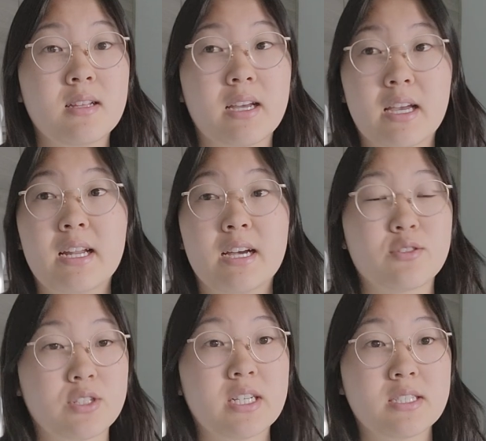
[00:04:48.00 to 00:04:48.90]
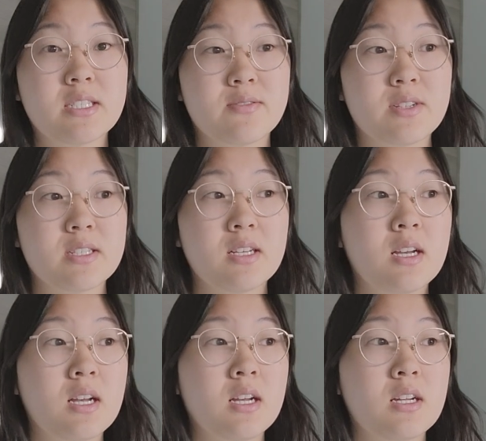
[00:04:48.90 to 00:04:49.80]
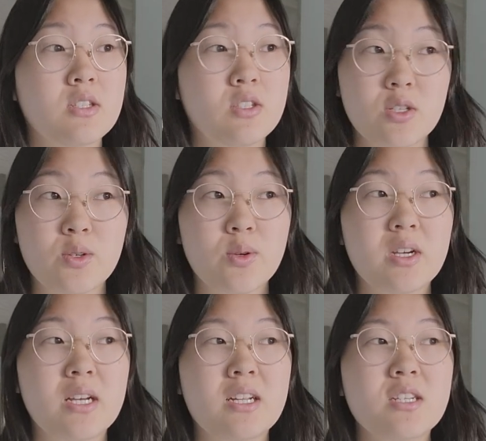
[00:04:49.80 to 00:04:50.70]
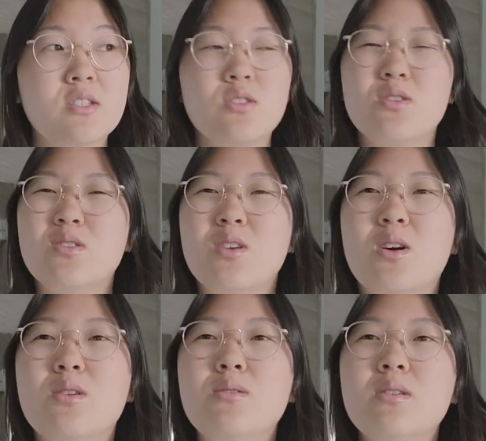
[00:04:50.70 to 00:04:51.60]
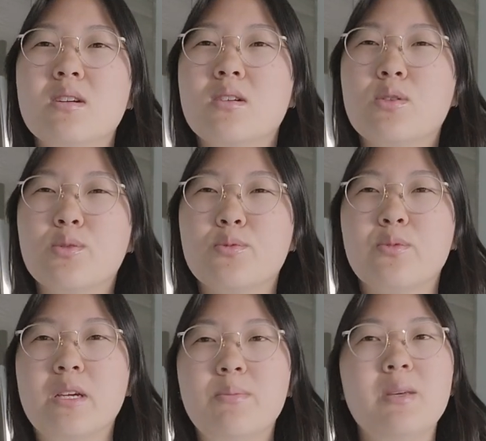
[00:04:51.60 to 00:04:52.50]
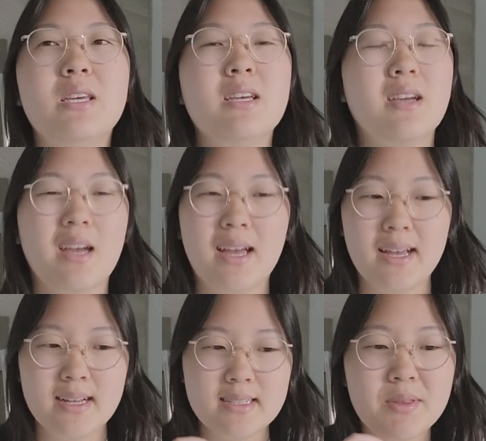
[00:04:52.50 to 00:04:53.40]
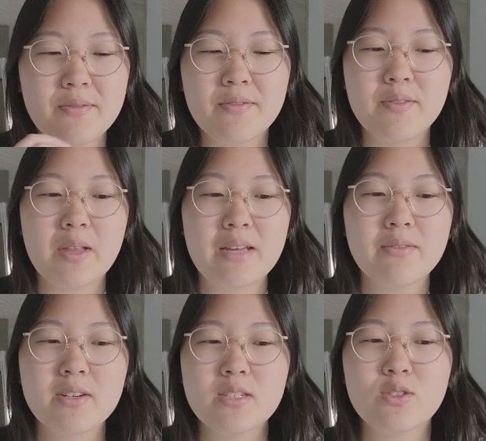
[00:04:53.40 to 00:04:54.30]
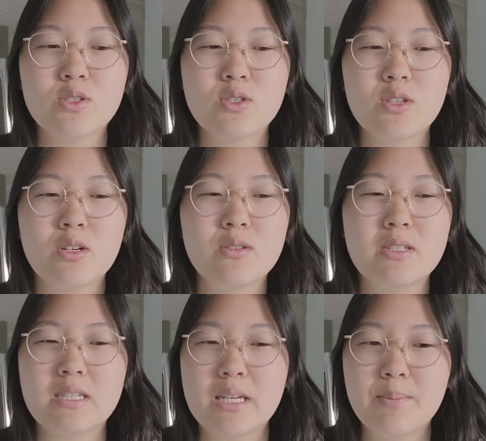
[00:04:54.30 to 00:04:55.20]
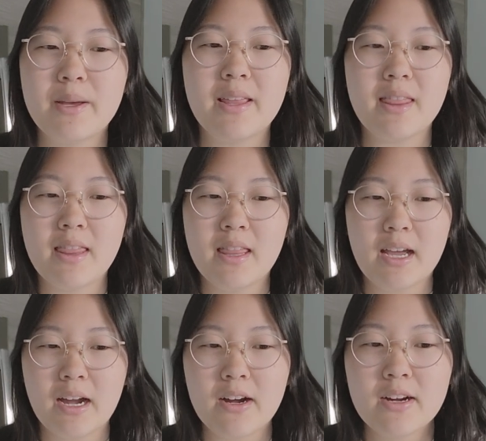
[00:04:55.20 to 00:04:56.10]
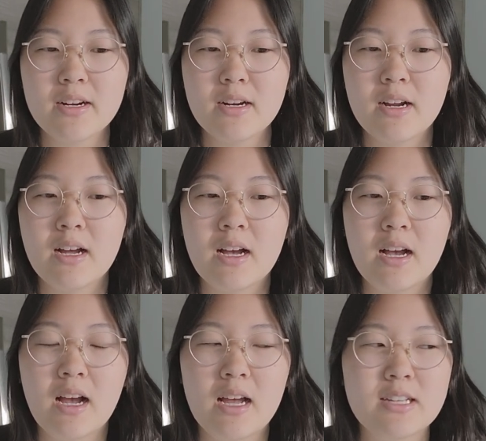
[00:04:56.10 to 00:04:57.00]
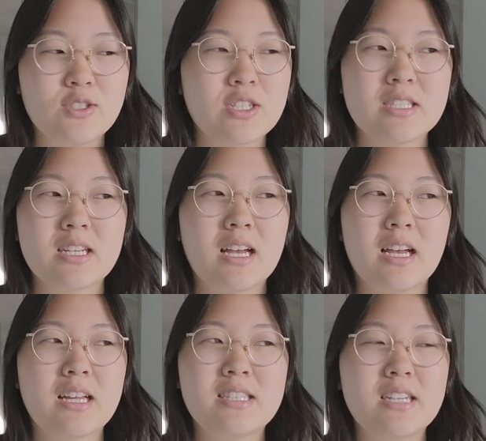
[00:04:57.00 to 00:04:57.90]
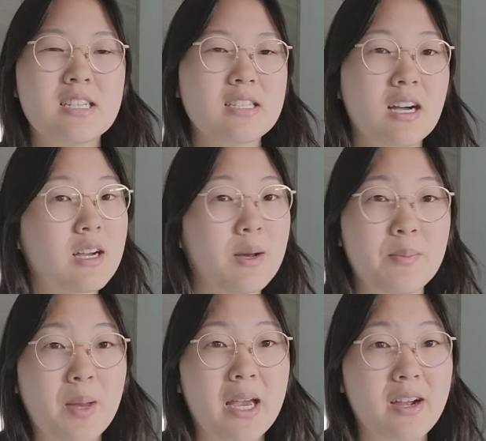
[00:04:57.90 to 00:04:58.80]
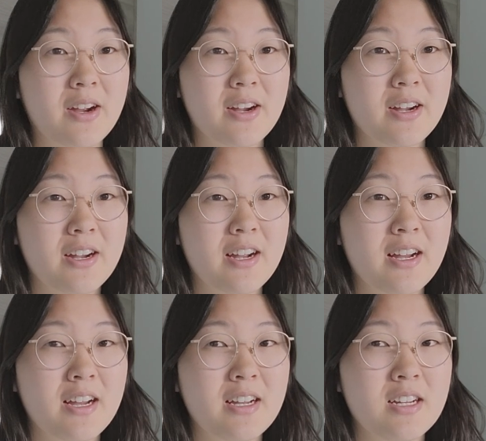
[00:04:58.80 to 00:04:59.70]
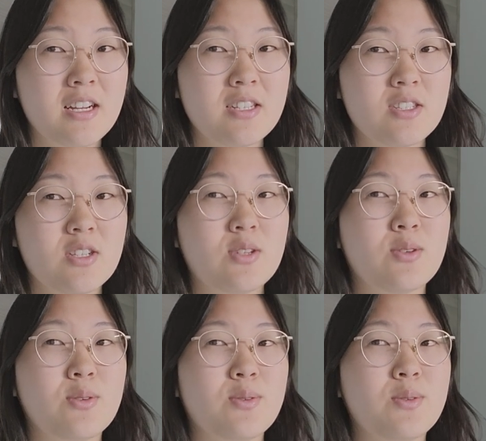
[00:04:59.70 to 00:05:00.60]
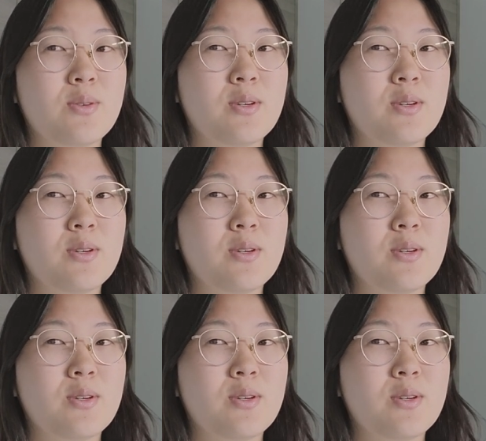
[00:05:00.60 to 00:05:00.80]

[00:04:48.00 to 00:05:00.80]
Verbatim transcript: like I can actually taste the difference two it is so creamy and the flavor is just so deep in there it just it does not compare to